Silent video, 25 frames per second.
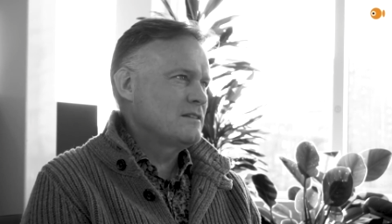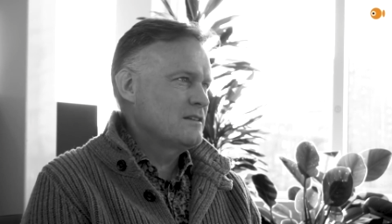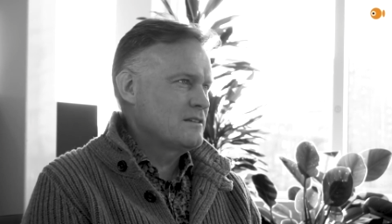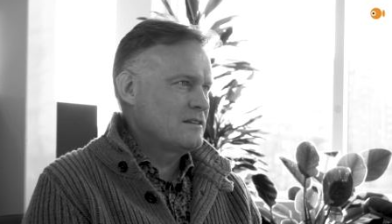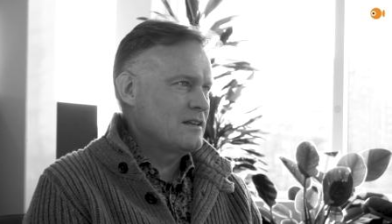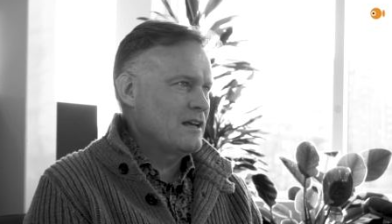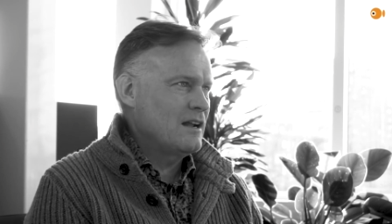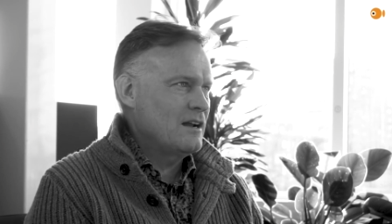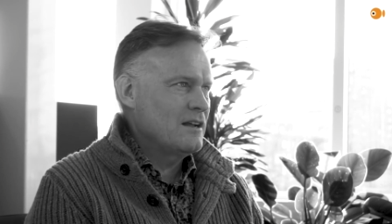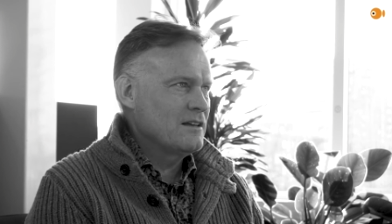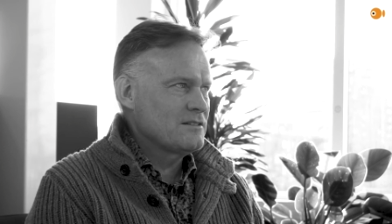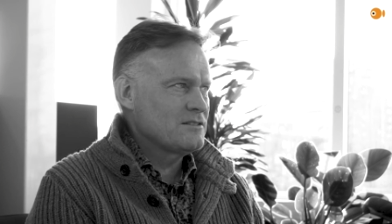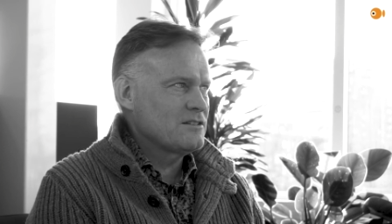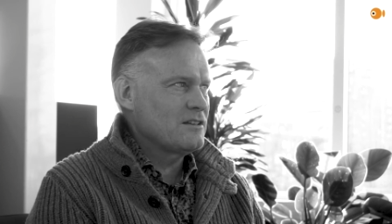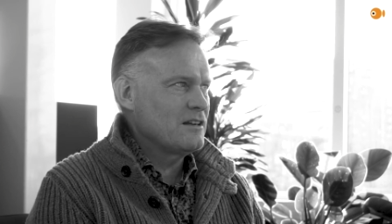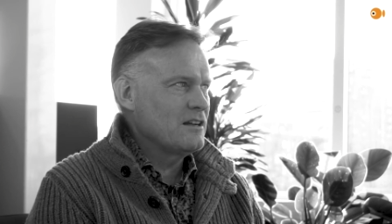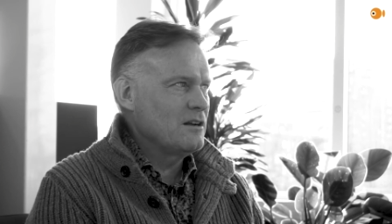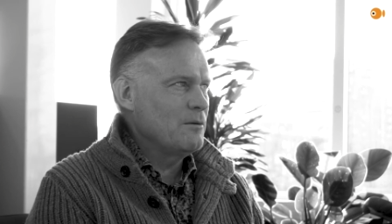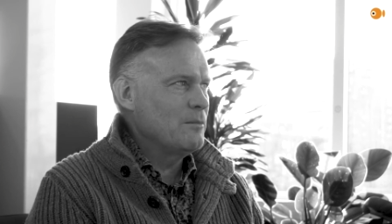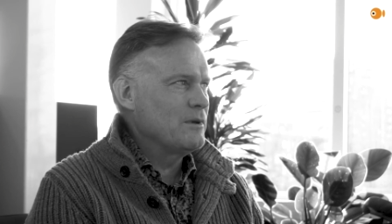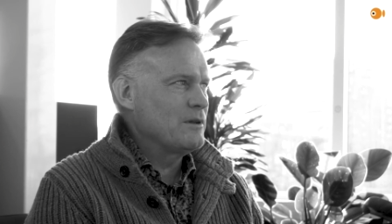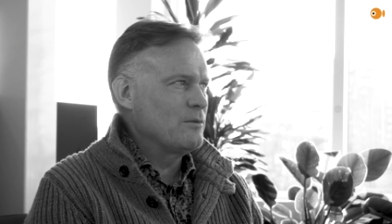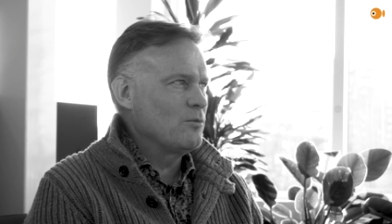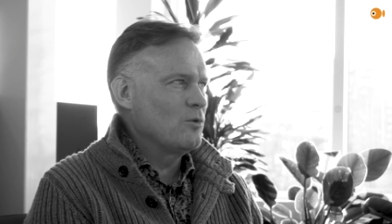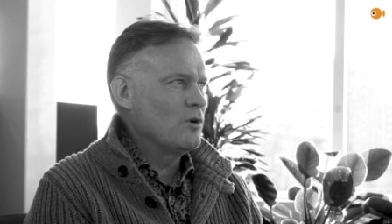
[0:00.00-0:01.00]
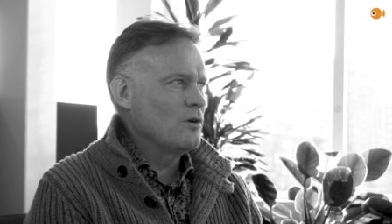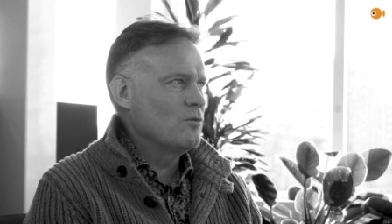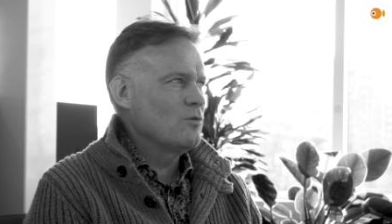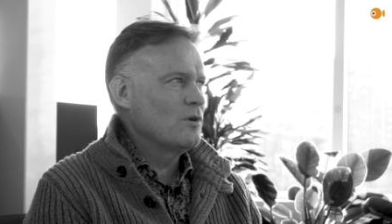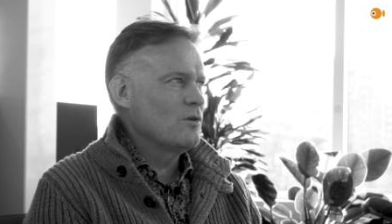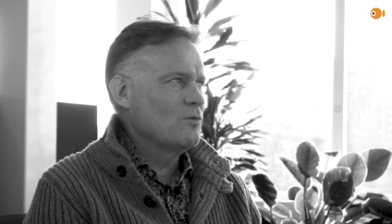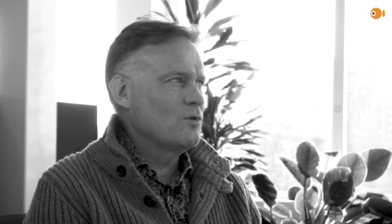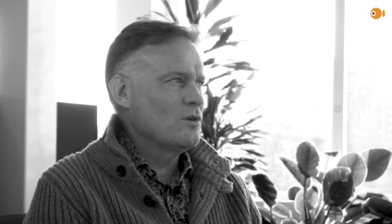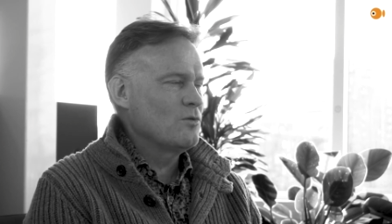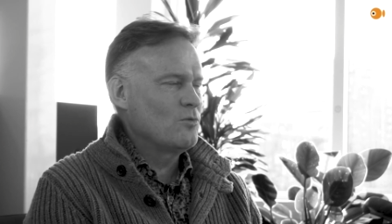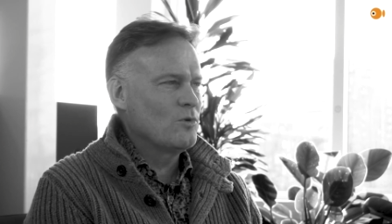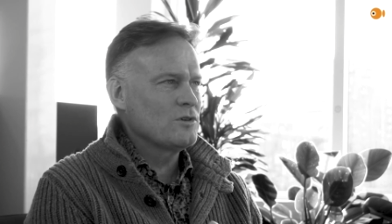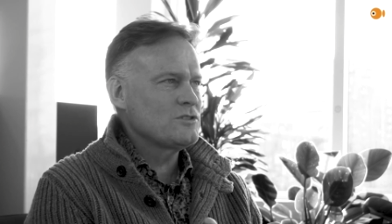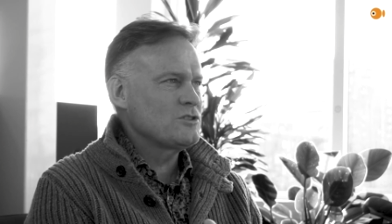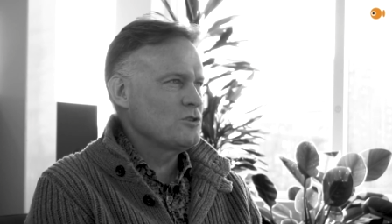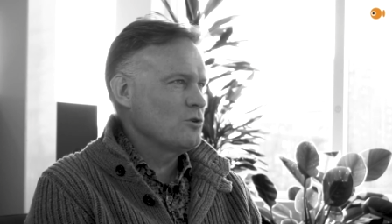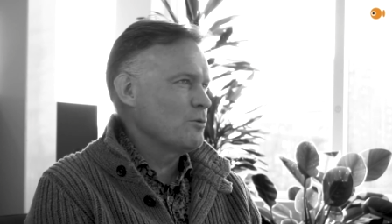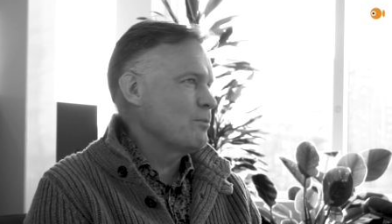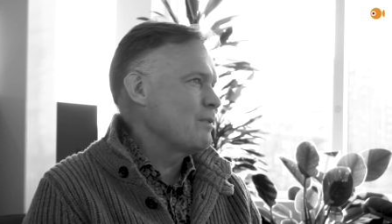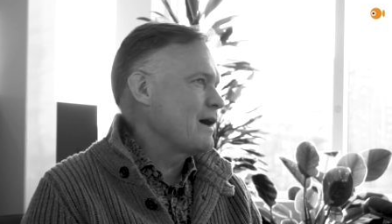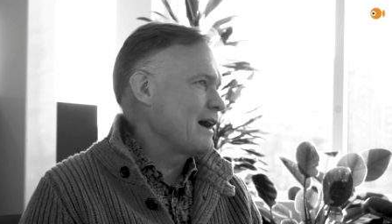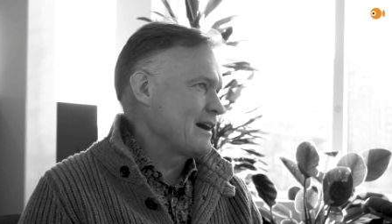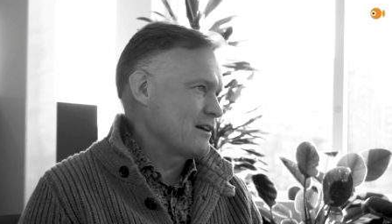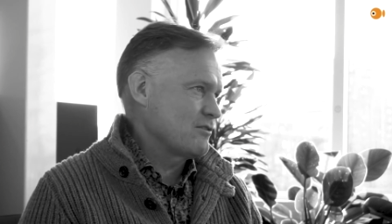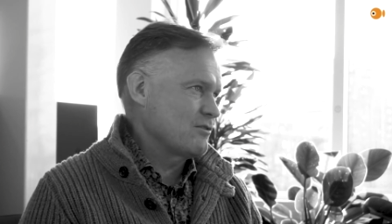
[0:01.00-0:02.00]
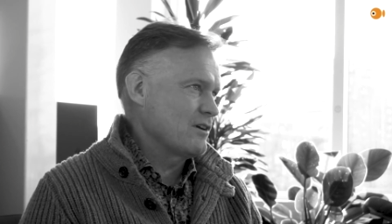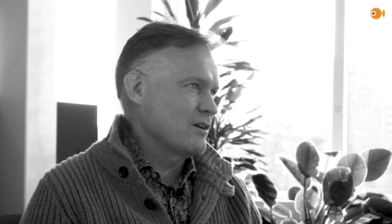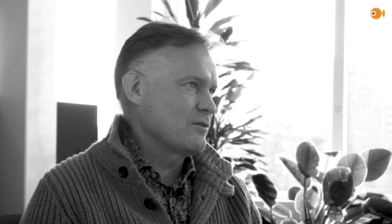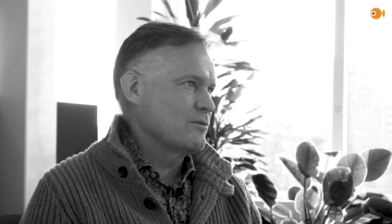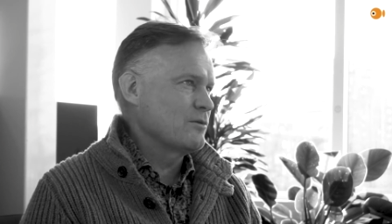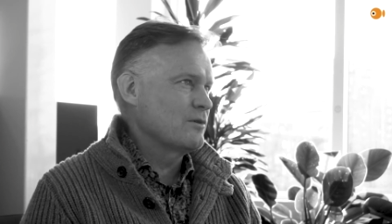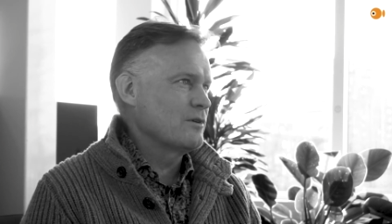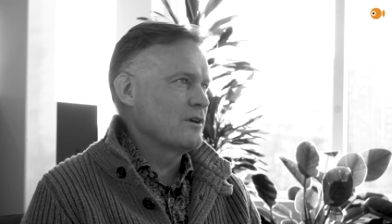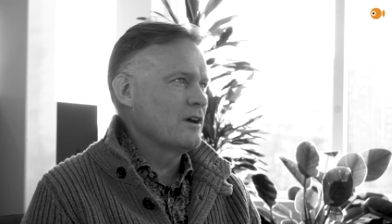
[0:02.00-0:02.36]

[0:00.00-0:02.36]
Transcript: Tell us a little bit what, what what's your background?